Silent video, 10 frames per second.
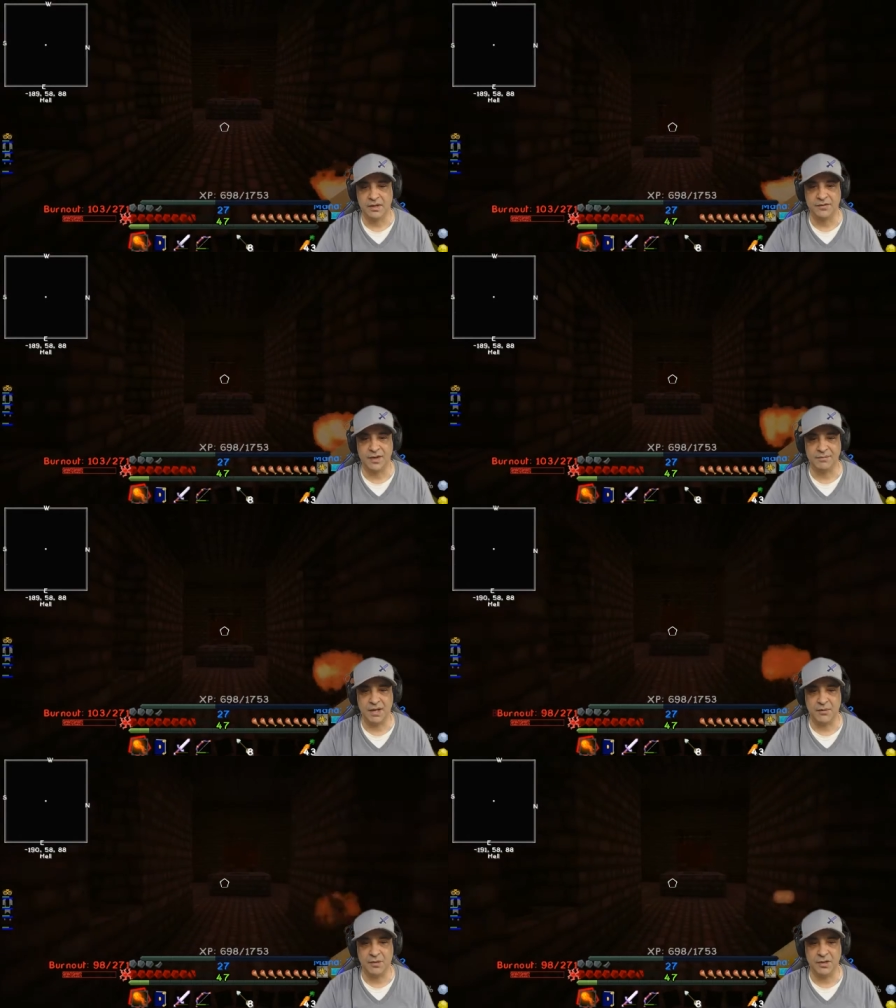So I'm
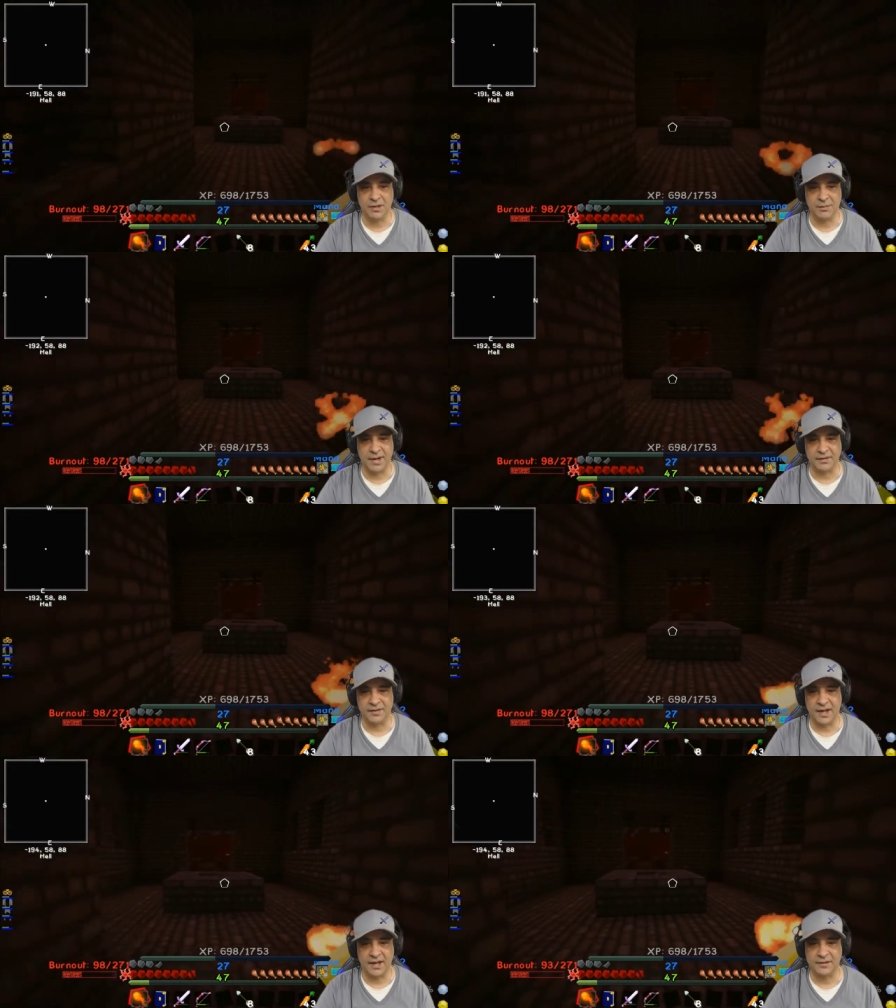not worried
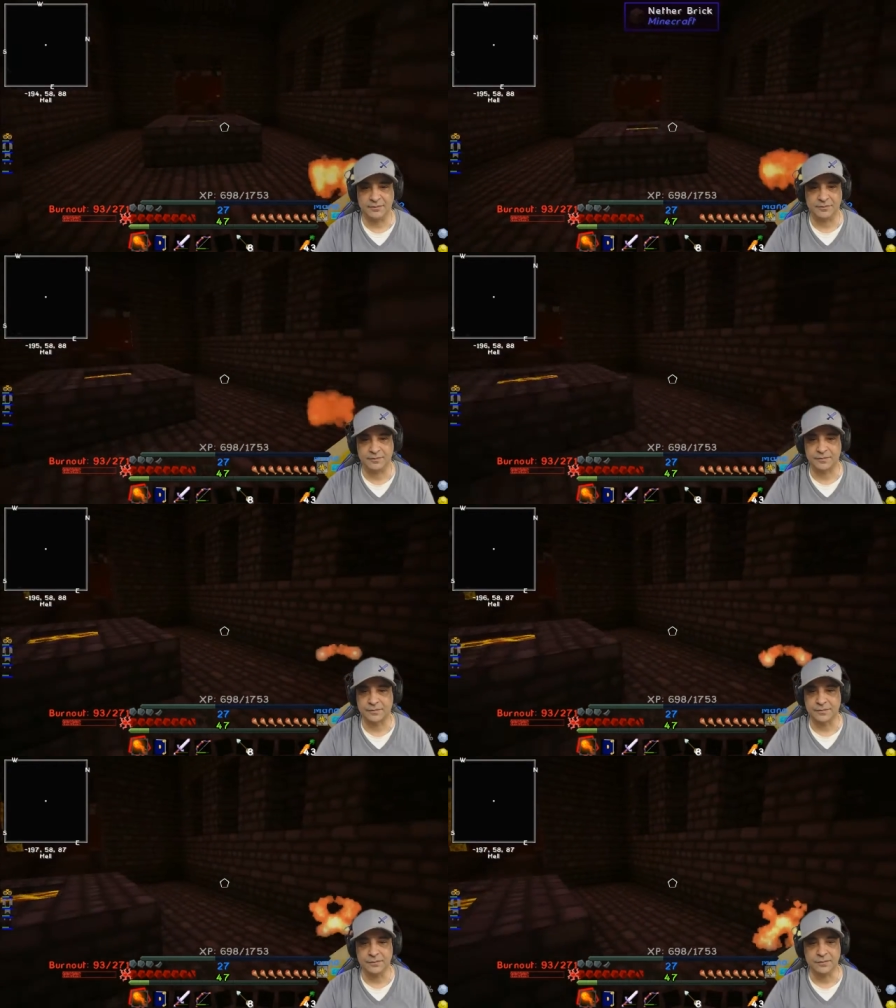about that.
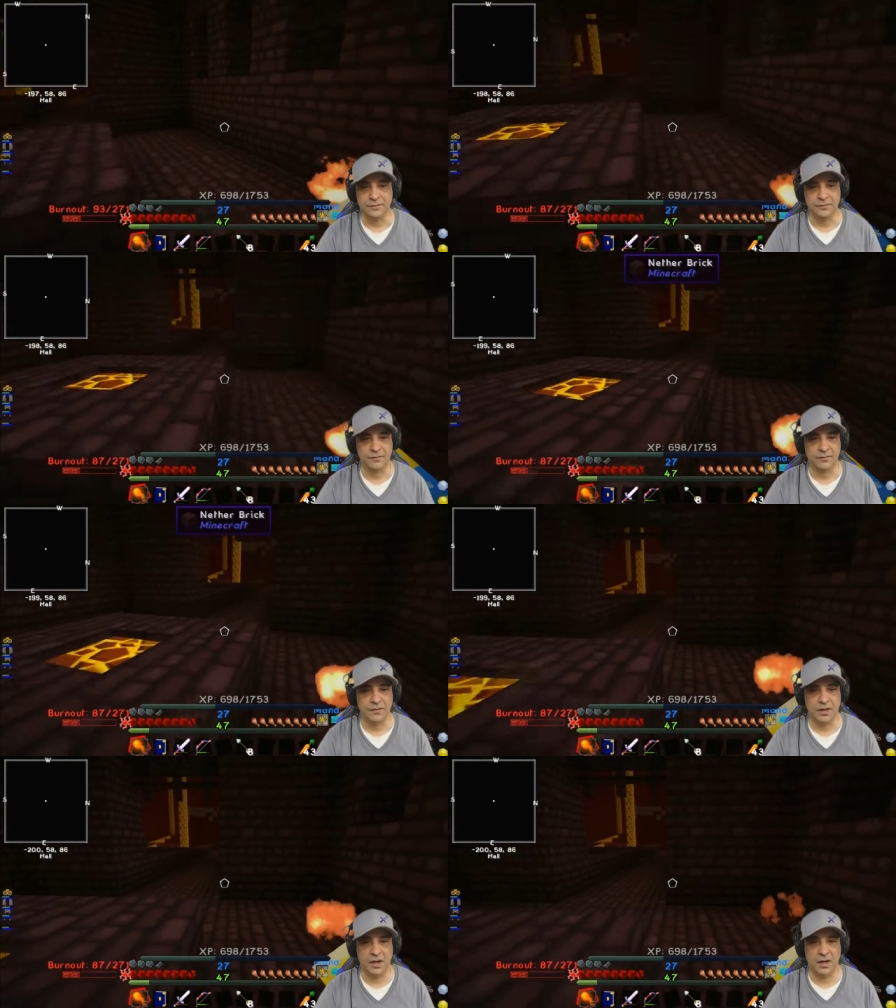
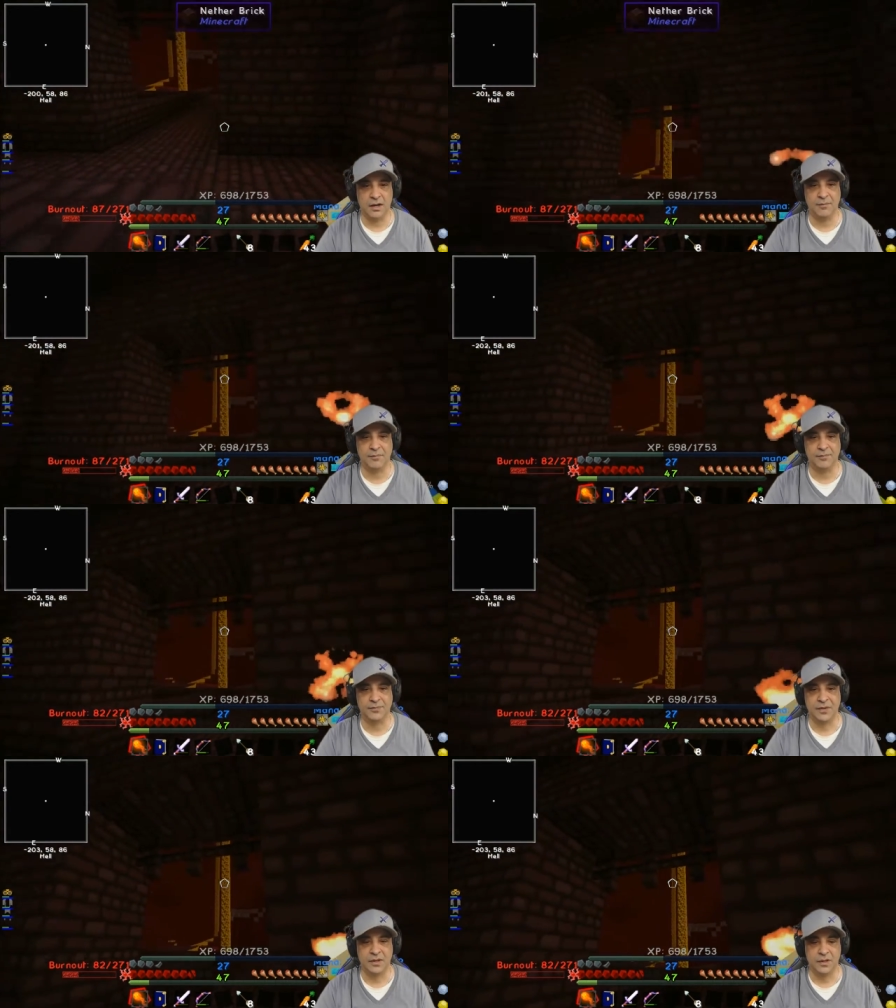Um
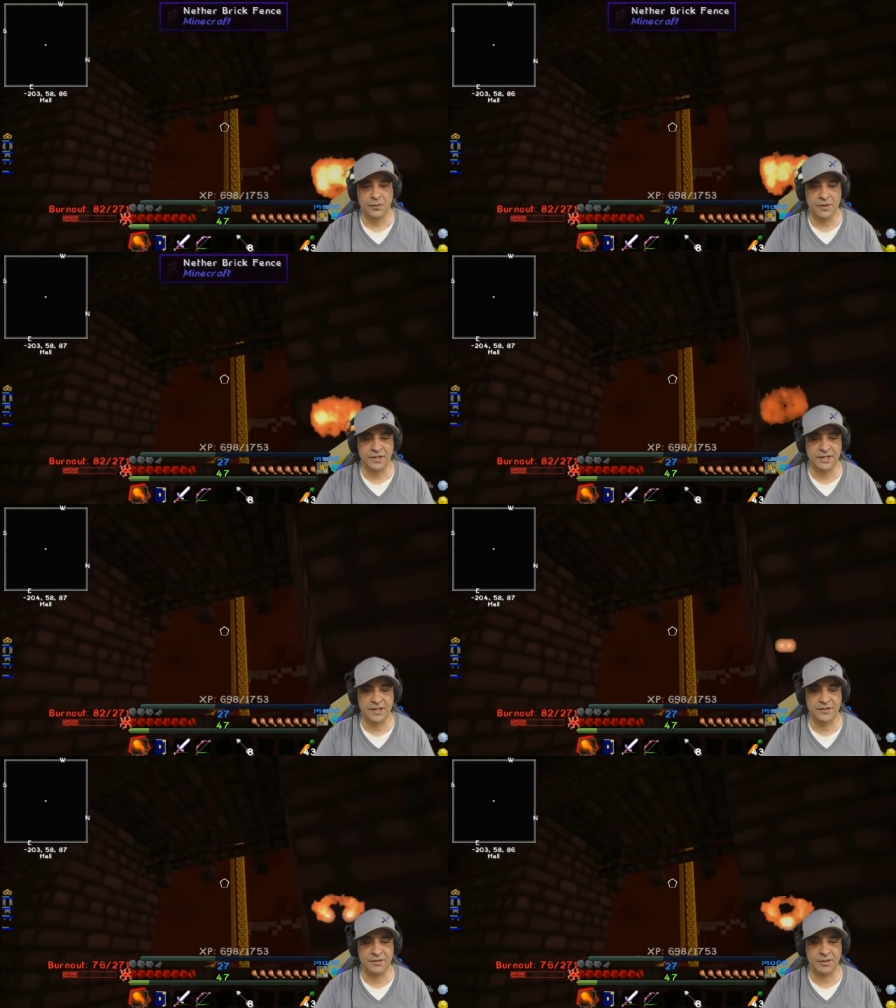we could
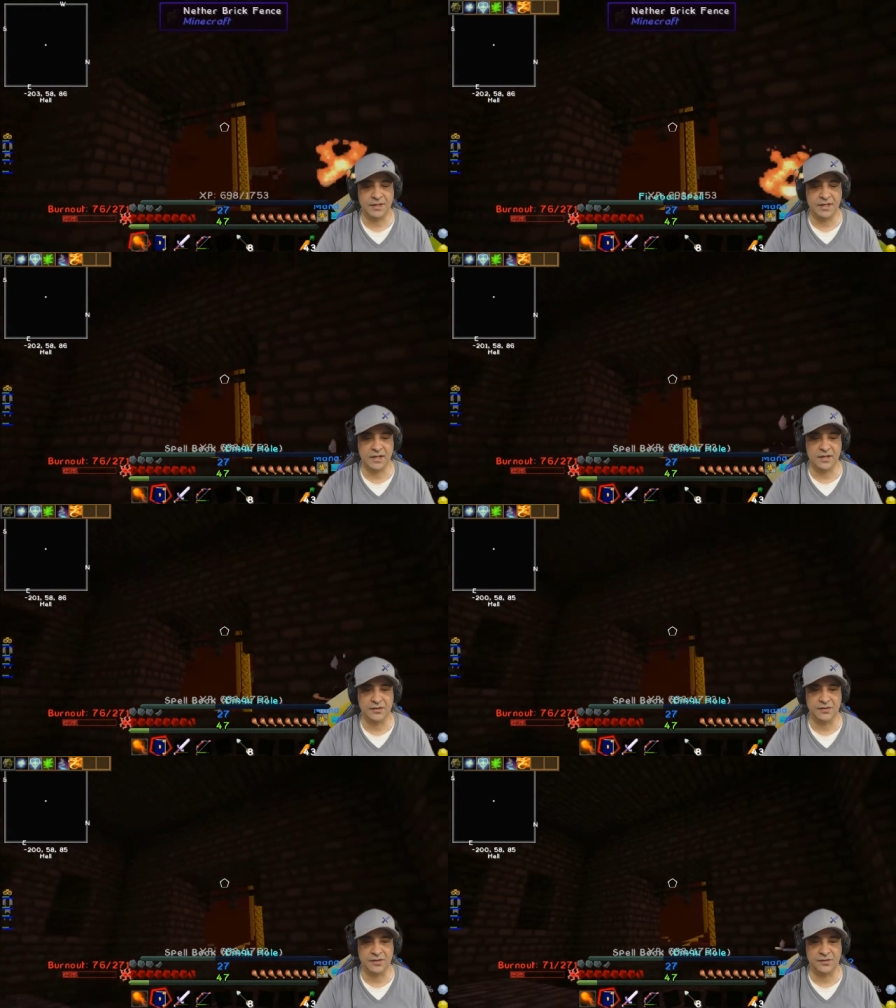take some of
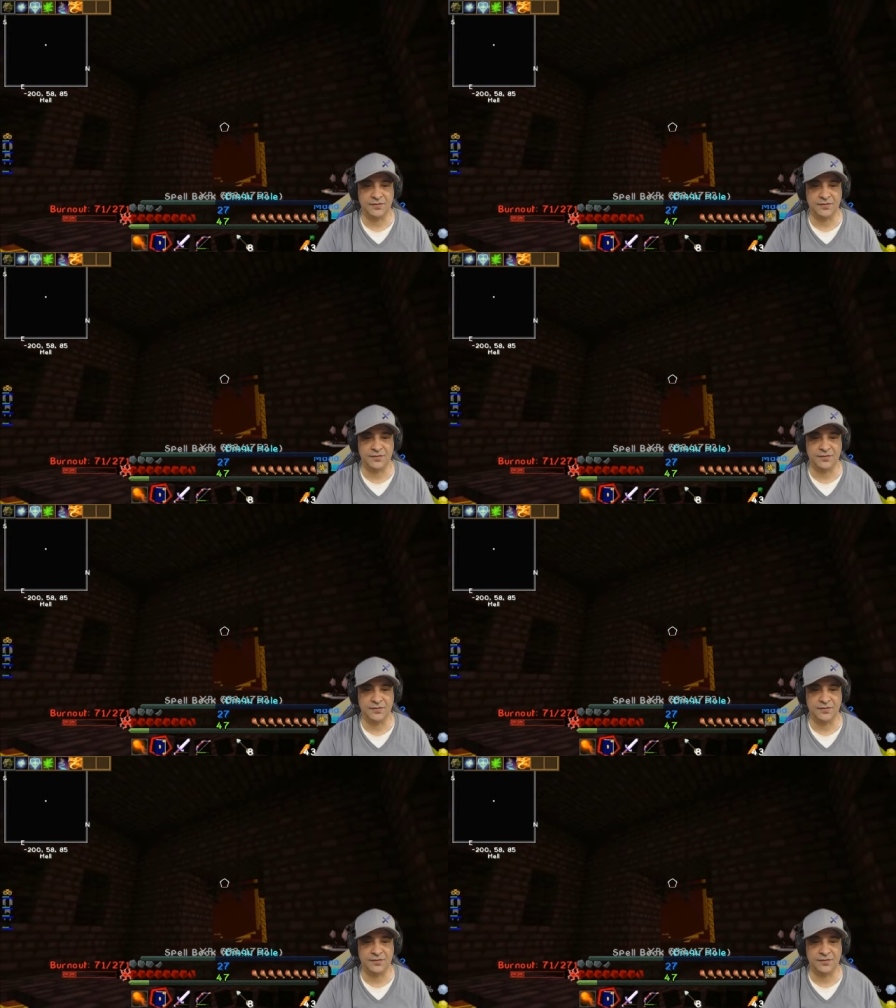these, these